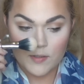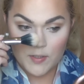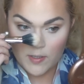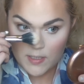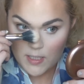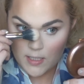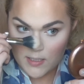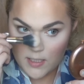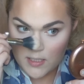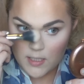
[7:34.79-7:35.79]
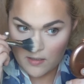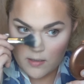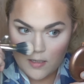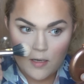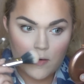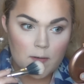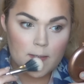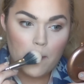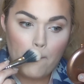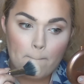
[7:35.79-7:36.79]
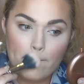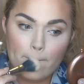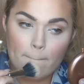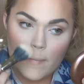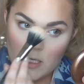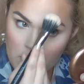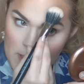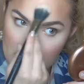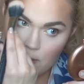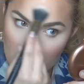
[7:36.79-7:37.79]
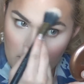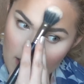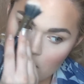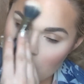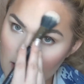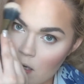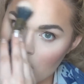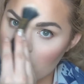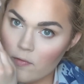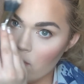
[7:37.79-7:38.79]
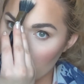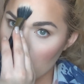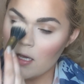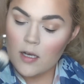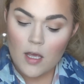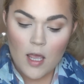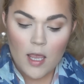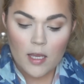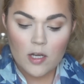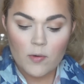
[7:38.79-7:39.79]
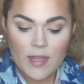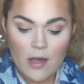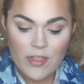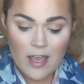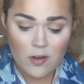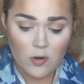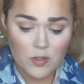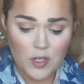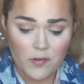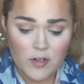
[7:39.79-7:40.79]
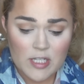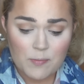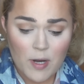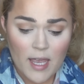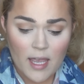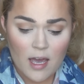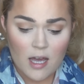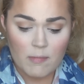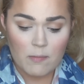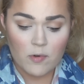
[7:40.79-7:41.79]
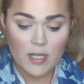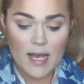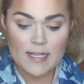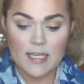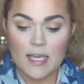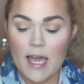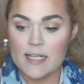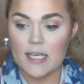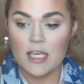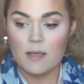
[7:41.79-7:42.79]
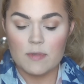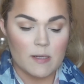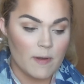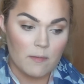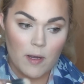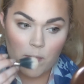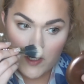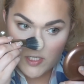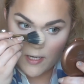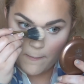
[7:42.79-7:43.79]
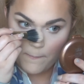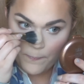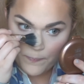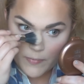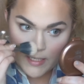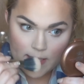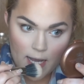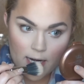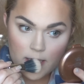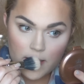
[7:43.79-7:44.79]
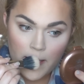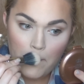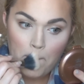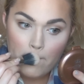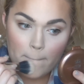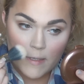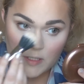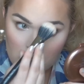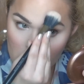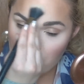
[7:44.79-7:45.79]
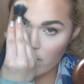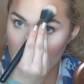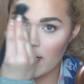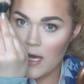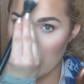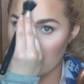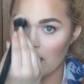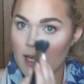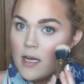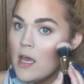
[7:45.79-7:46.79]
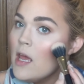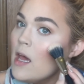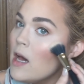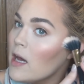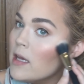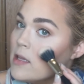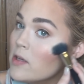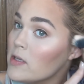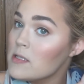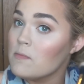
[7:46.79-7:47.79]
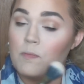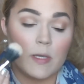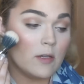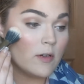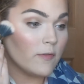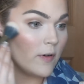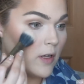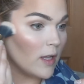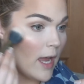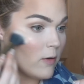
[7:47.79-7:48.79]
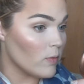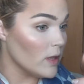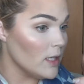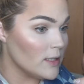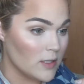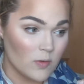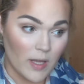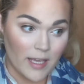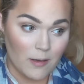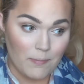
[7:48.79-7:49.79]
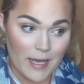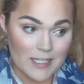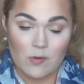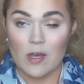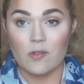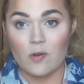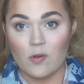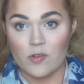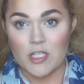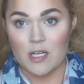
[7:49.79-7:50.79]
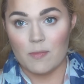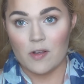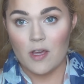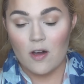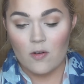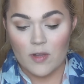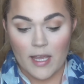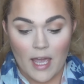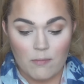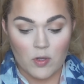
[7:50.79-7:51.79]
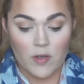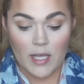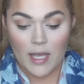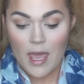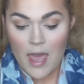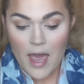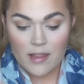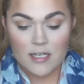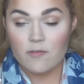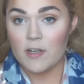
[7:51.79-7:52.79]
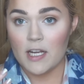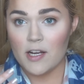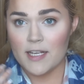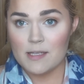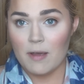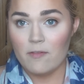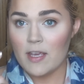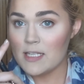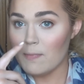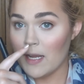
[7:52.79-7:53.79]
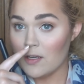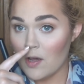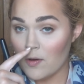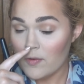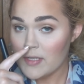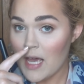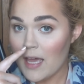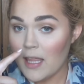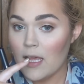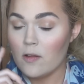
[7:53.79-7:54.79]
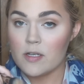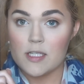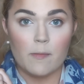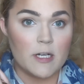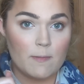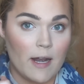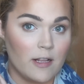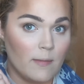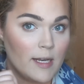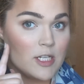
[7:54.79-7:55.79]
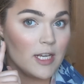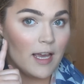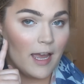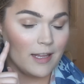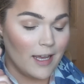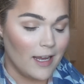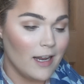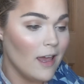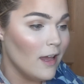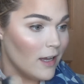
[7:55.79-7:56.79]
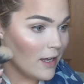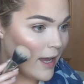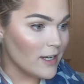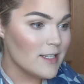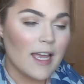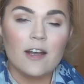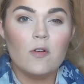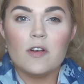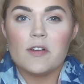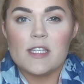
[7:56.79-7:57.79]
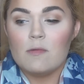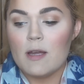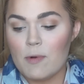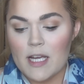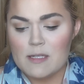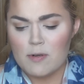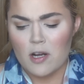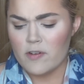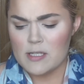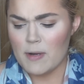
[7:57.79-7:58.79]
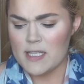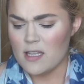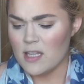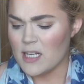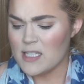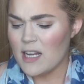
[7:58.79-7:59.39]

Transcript: Also going to take a touch down the nose. Cupid's bow and here on the forehead. You know, without that gold overspray, um, I'm realizing as I keep dipping my brush in, it's actually a super fine highlight. Uh, it looks beautiful. I really do like it best without the gold shimmer though. Like I'm looking at the different areas of my face. My nose highlight looks so much better than my cheek highlight. I just, I don't understand why brands put oversprays on things.